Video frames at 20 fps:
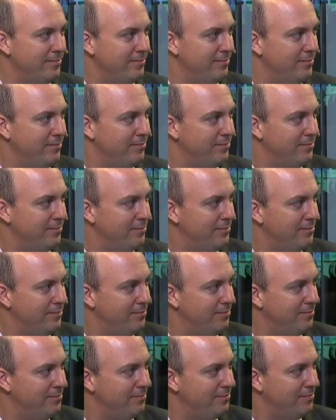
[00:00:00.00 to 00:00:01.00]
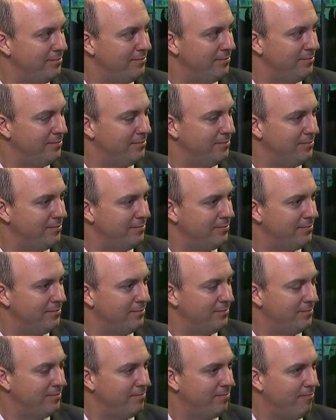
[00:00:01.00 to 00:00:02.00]

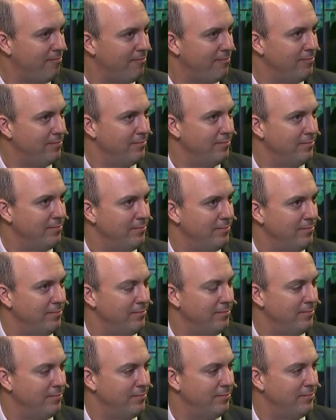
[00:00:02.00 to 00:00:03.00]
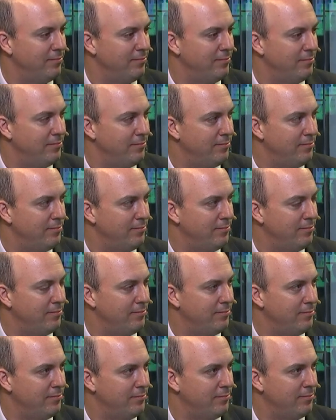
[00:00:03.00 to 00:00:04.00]

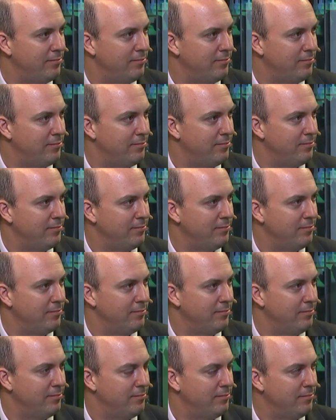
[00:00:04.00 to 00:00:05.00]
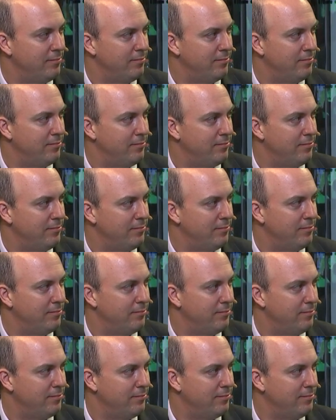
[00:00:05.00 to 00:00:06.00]

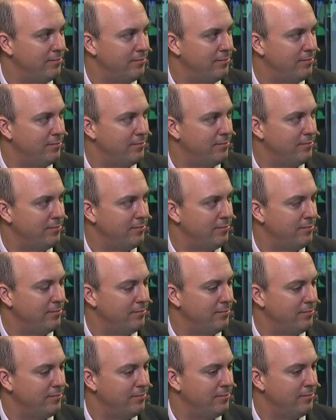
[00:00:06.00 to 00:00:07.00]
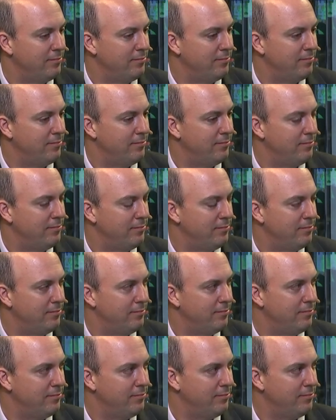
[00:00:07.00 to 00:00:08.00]
(not speaking)